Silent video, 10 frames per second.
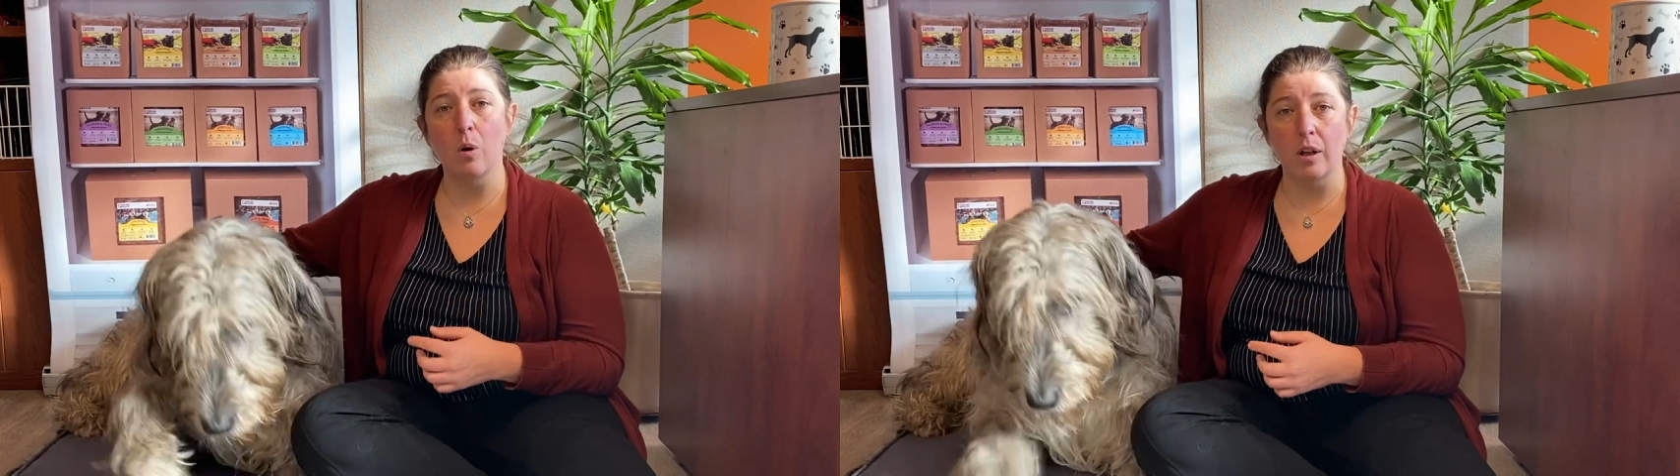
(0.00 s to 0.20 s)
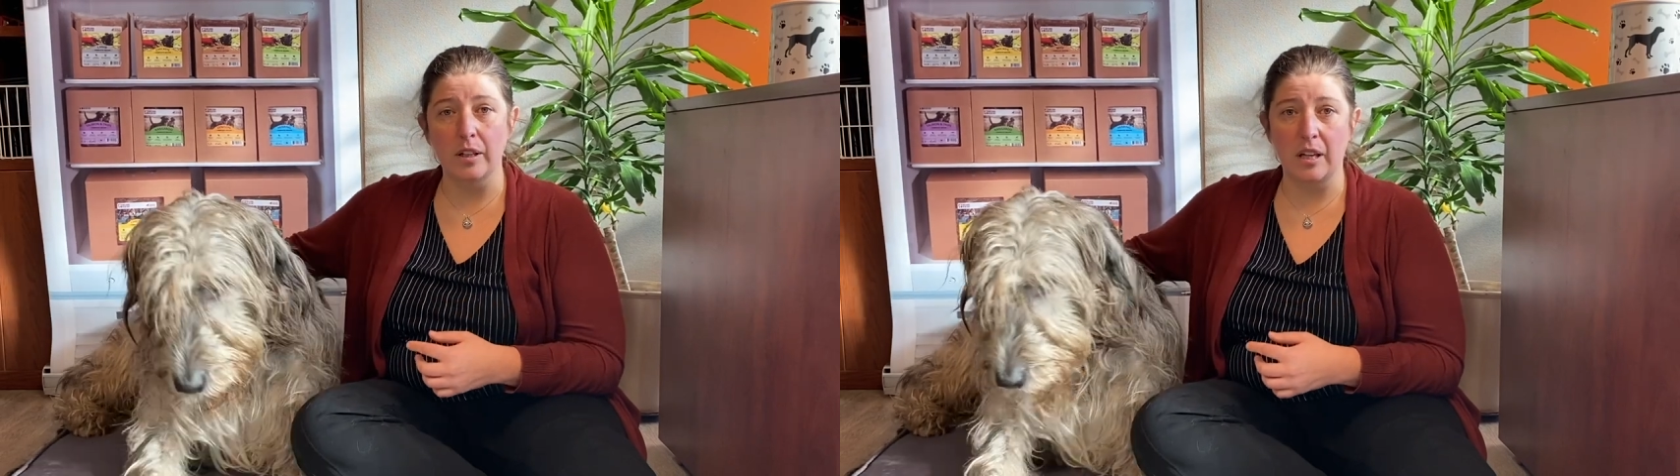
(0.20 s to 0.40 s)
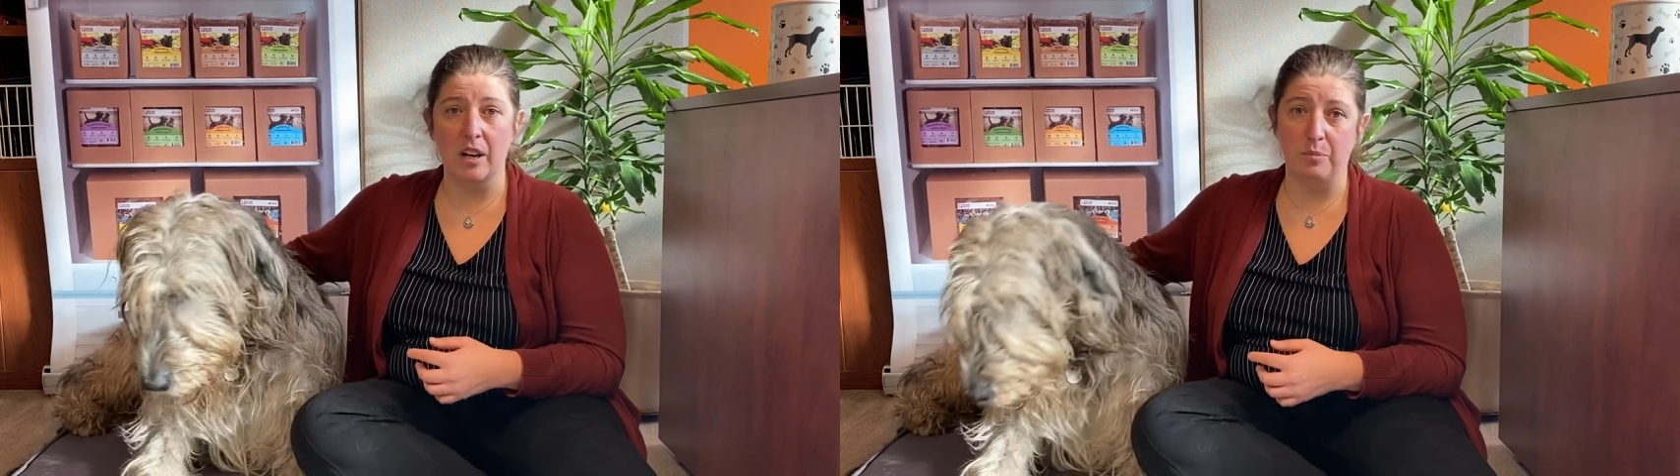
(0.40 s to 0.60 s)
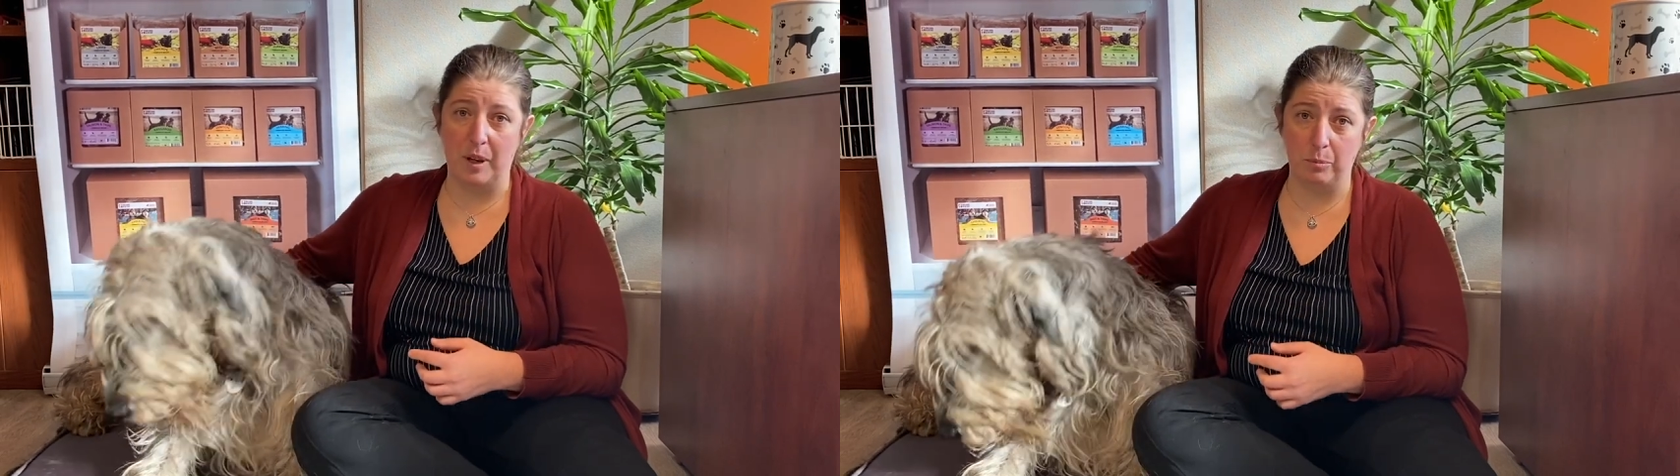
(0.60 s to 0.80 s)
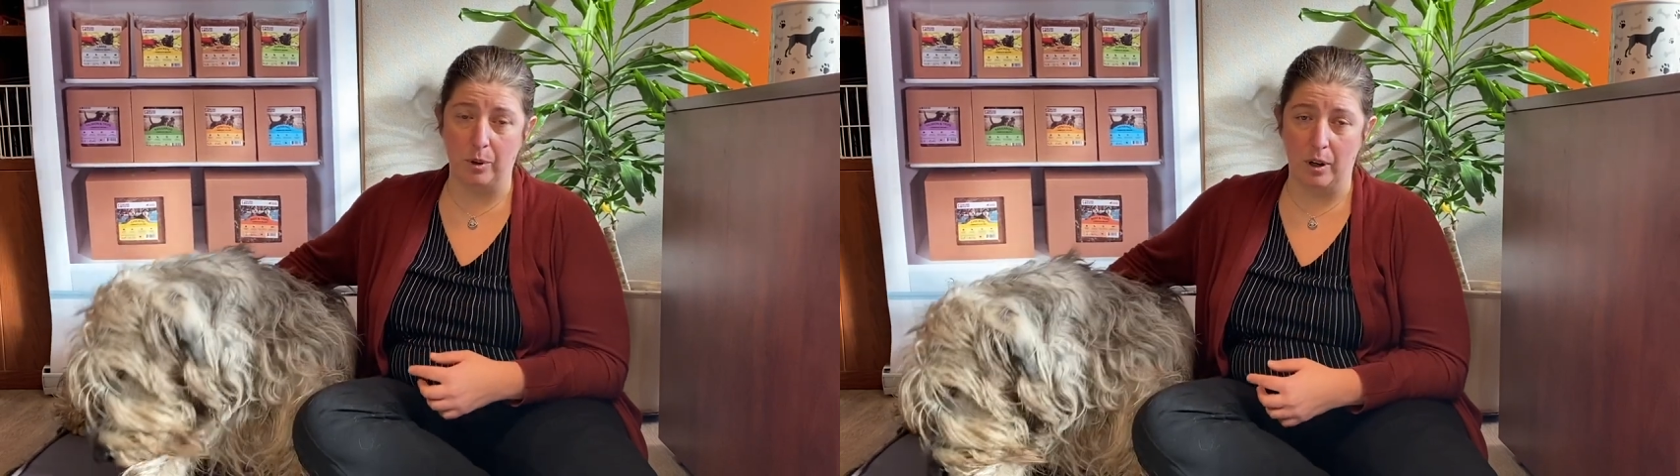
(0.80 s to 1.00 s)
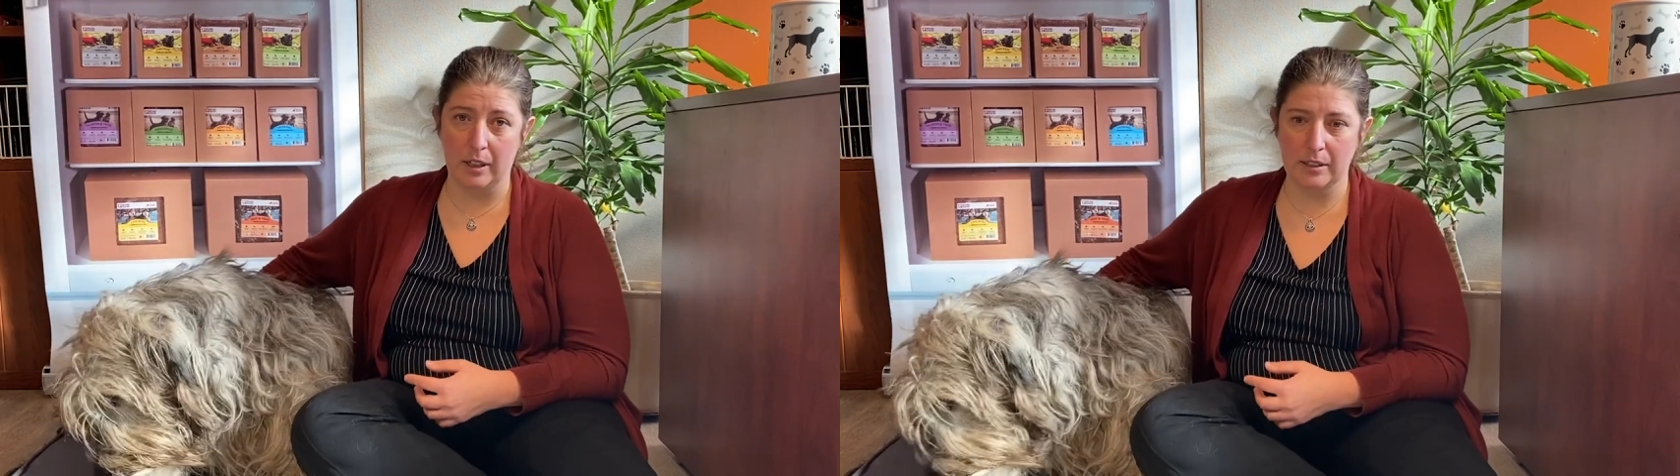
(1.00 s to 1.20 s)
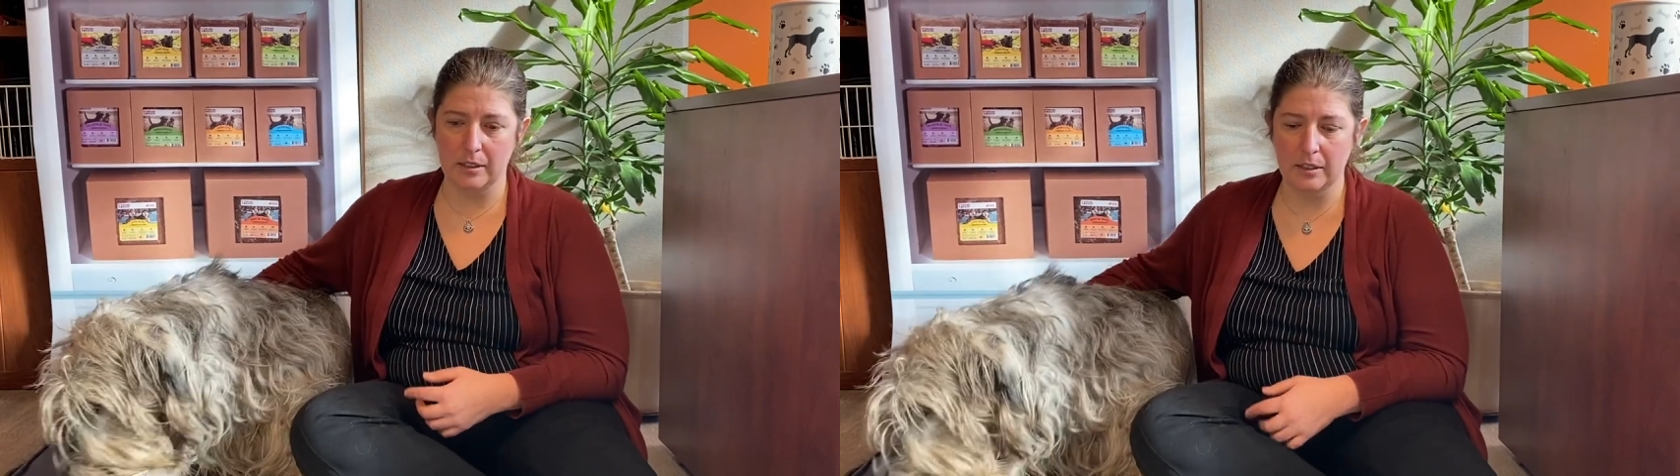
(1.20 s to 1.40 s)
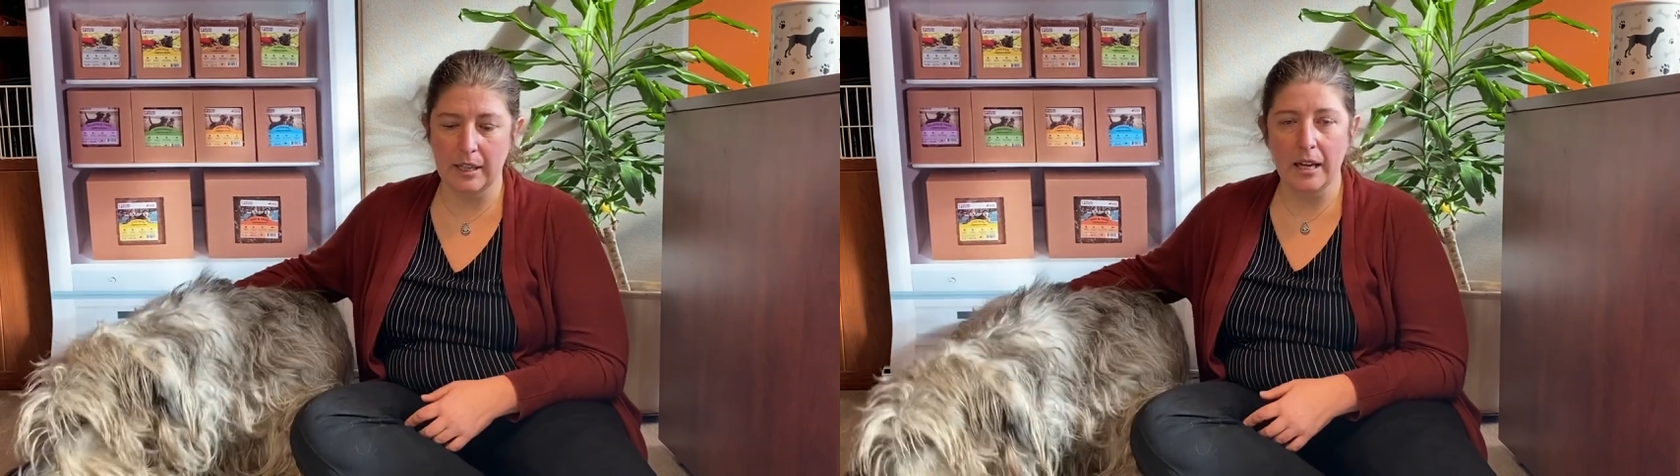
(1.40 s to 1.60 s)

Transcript: quality of pet products.